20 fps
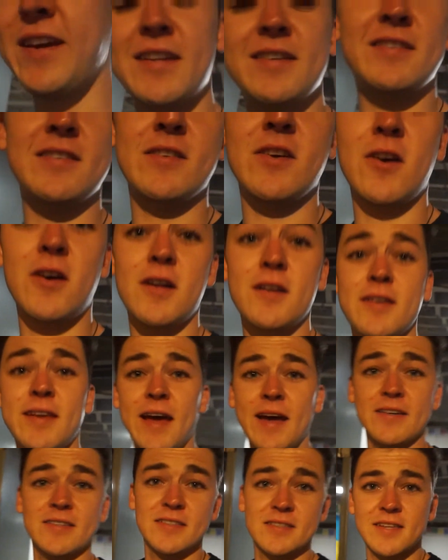installed.
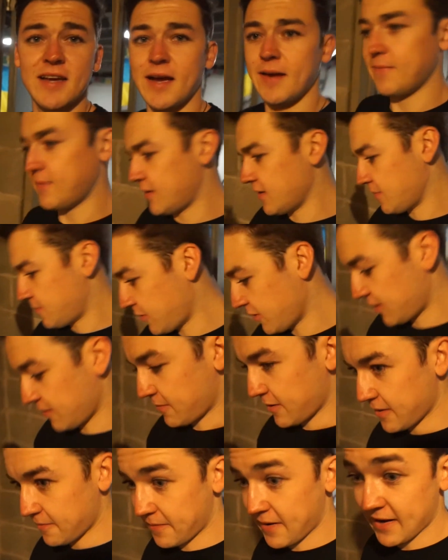Now just time to put the
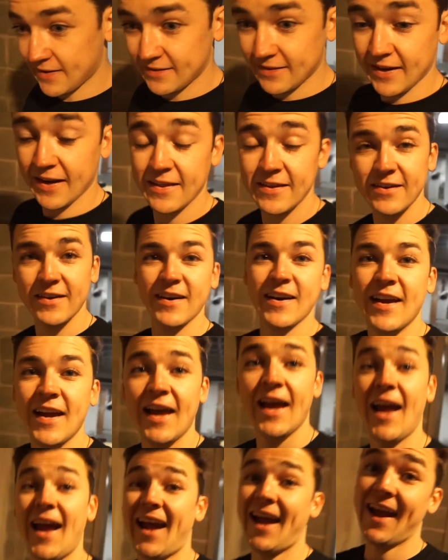bike back together.
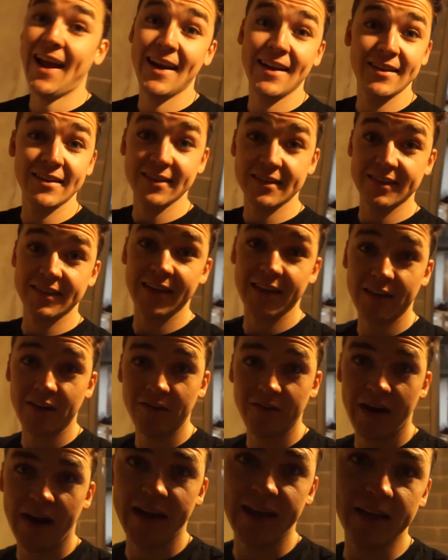And it looks sick
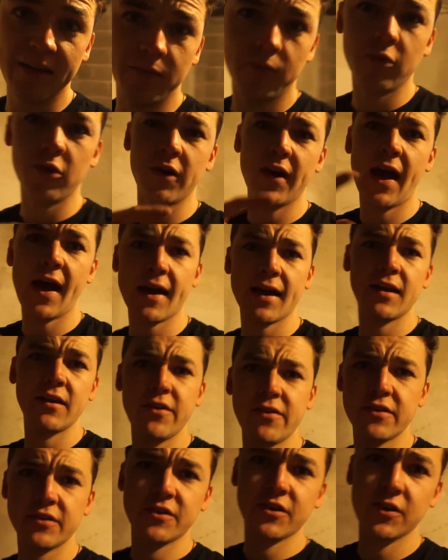already. We're not going to
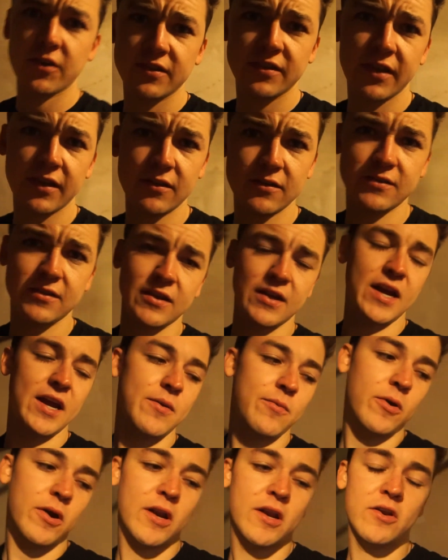do the turn signals tonight.
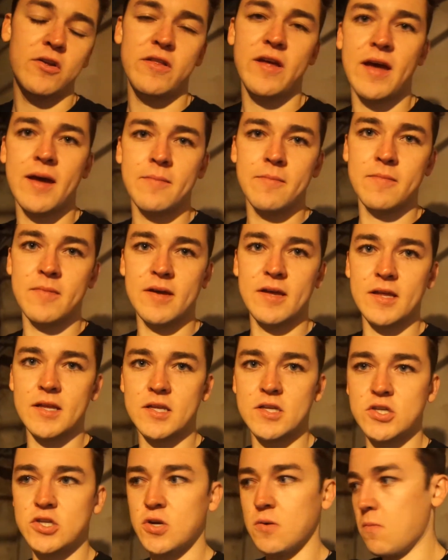We're going to do them
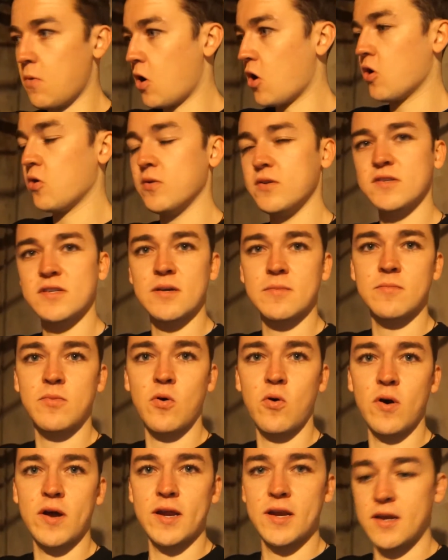tomorrow at some
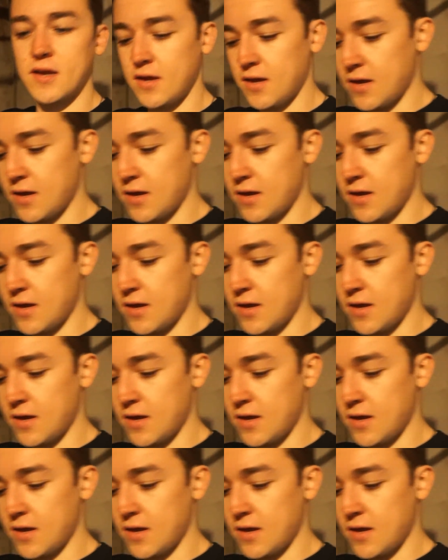point.